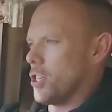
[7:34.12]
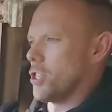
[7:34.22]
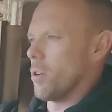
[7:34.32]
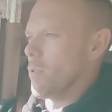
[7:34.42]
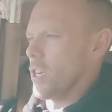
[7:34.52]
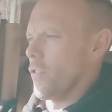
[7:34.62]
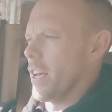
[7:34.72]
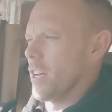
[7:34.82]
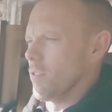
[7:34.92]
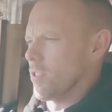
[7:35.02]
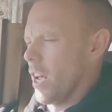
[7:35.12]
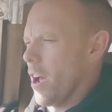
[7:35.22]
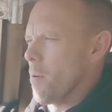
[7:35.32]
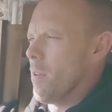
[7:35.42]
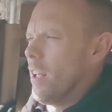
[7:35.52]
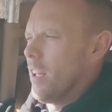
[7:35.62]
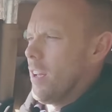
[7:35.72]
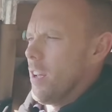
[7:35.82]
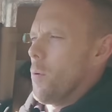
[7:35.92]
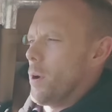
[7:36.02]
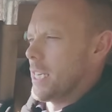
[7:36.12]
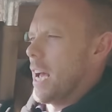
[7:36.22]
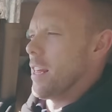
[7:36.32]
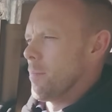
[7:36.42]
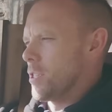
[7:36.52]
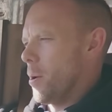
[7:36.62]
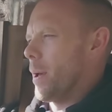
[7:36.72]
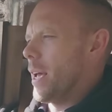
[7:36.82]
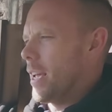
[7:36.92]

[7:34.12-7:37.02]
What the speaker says: to suit this vehicle. So we set them to